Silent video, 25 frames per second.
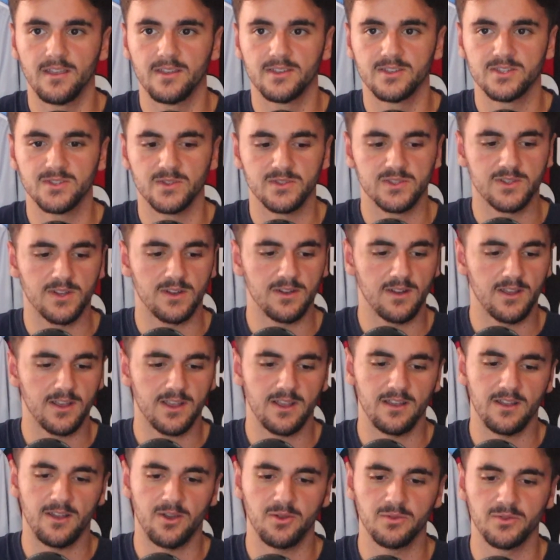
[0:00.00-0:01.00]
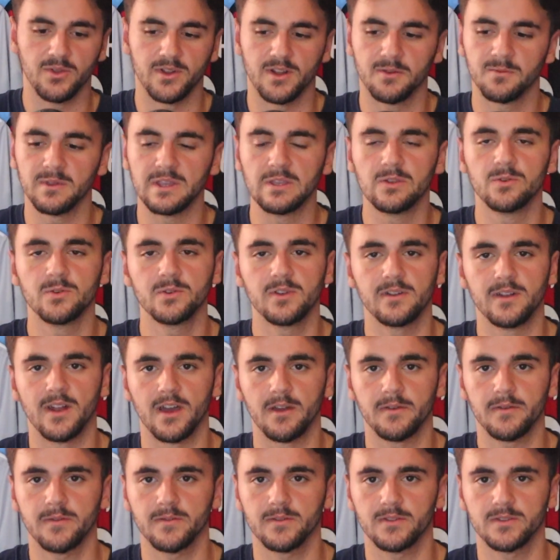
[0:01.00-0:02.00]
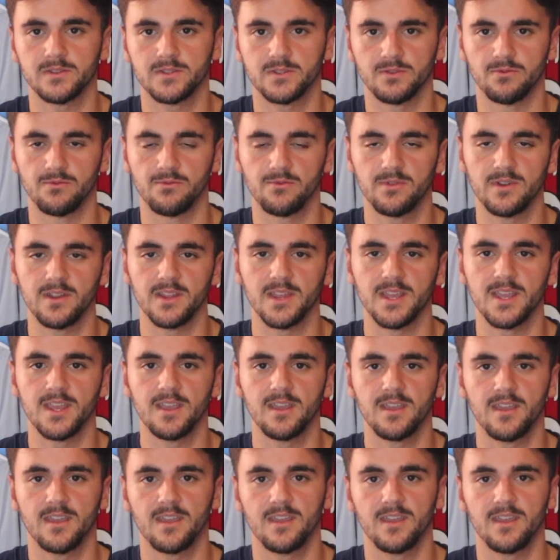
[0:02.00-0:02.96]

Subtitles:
So it's kind of like, hold on, are we good enough to really